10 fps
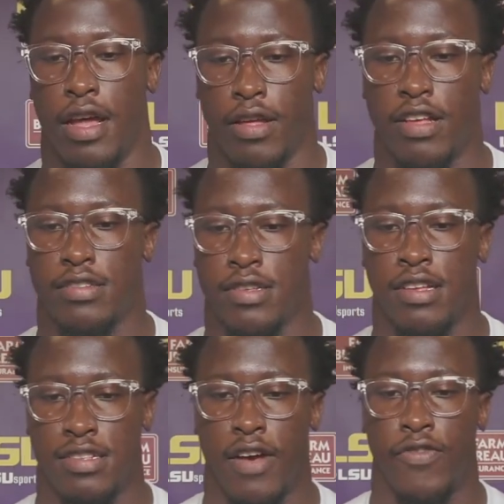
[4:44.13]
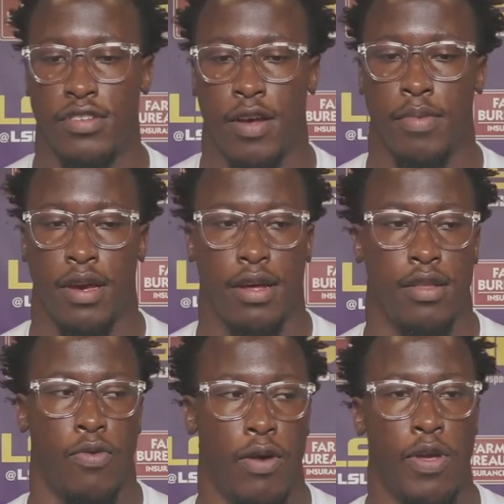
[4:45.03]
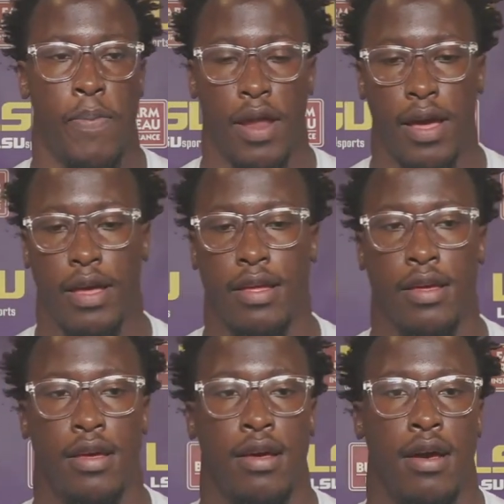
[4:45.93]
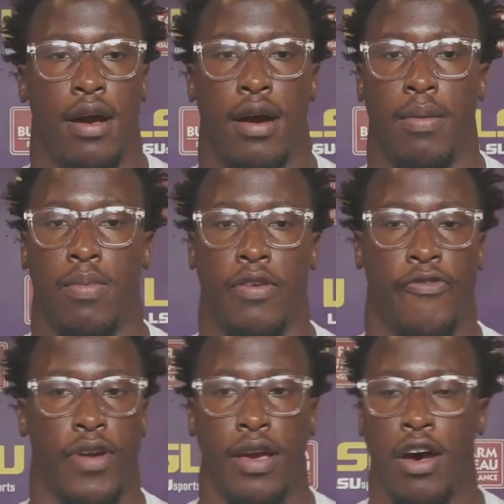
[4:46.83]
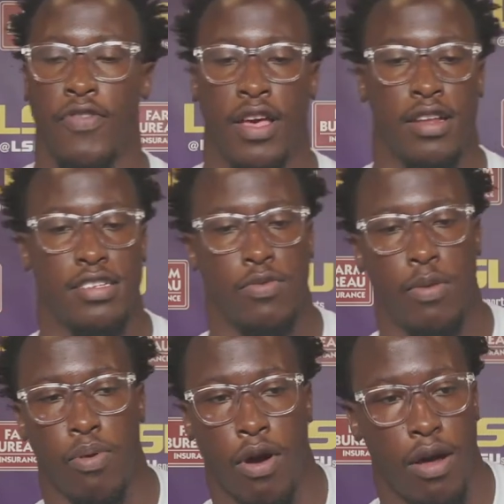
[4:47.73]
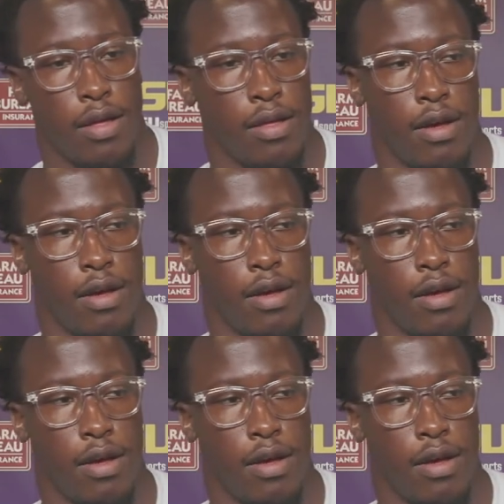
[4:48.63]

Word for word: Like it's it's definitely something there. The way we played, um, we fed off the energy we brought.